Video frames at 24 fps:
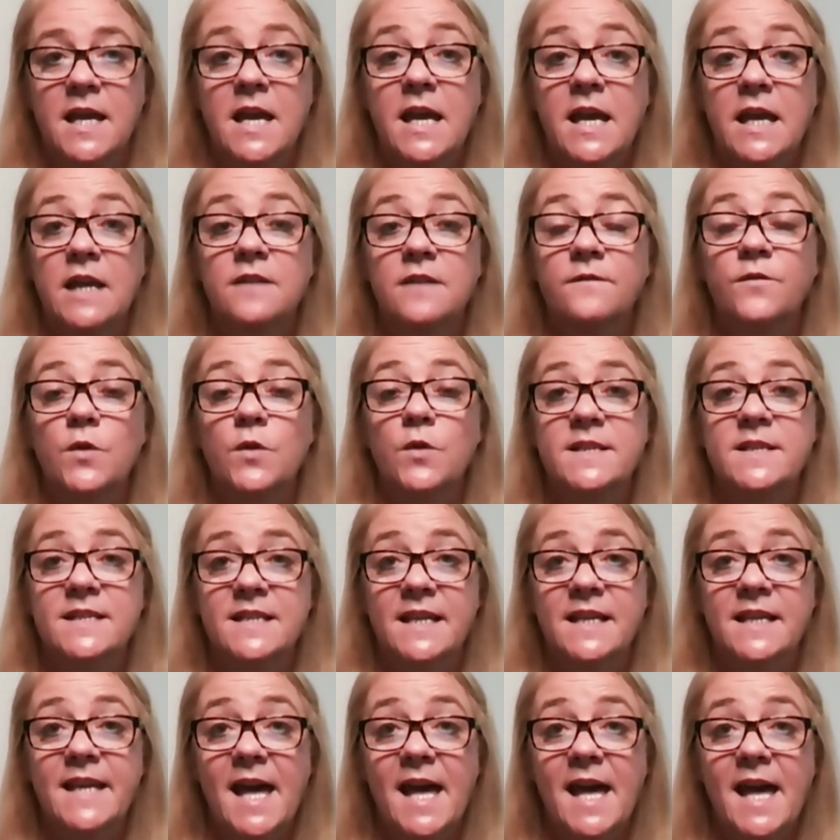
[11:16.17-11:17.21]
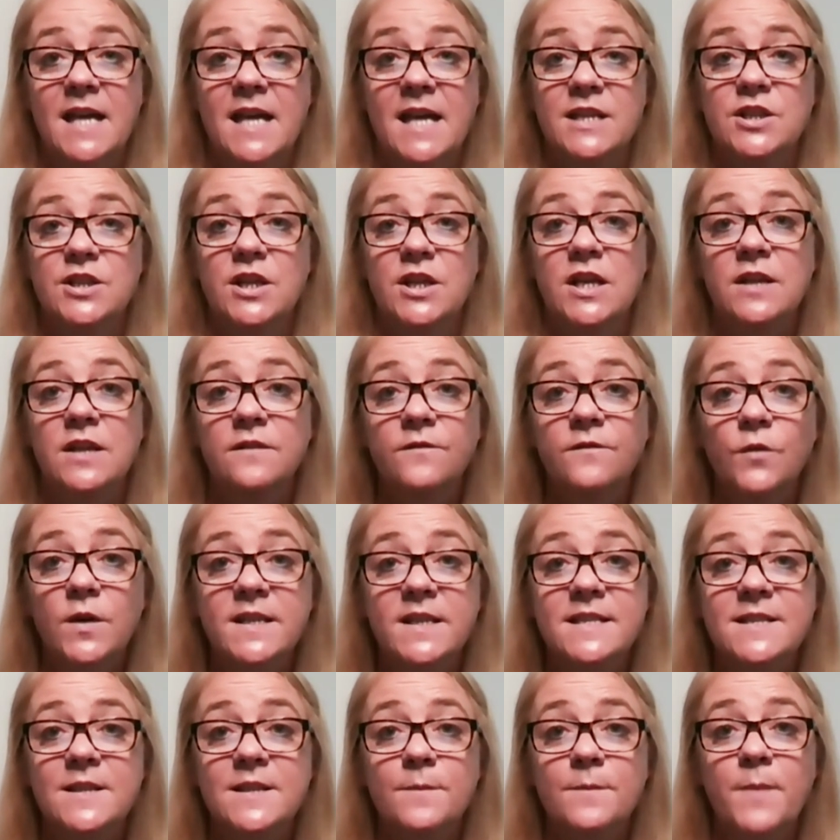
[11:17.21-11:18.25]
invoice to cash,
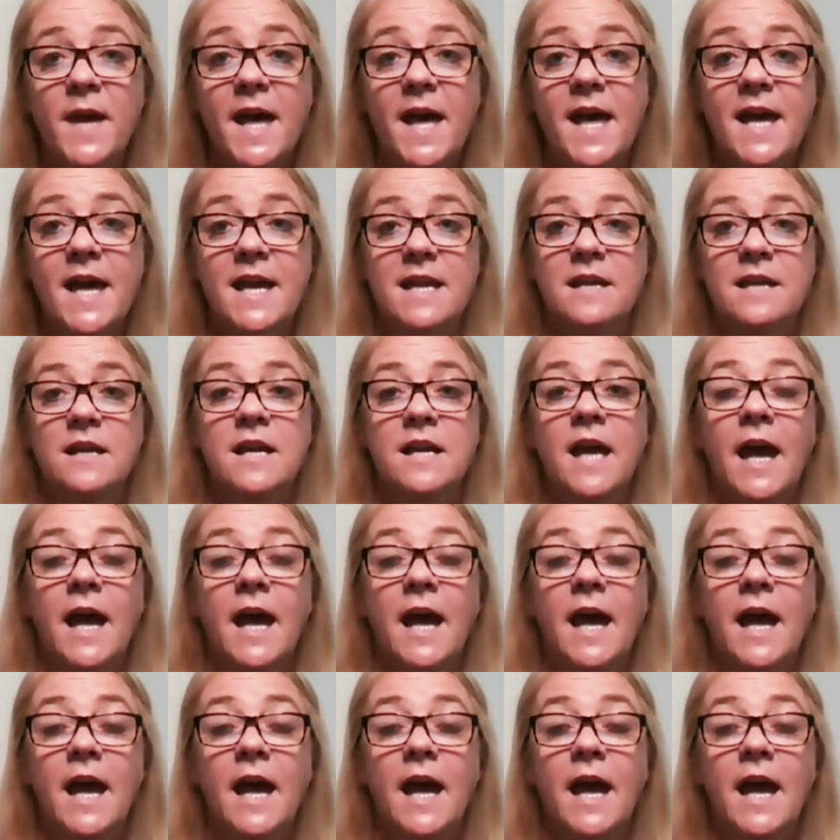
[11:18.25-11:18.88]
invoice to pay,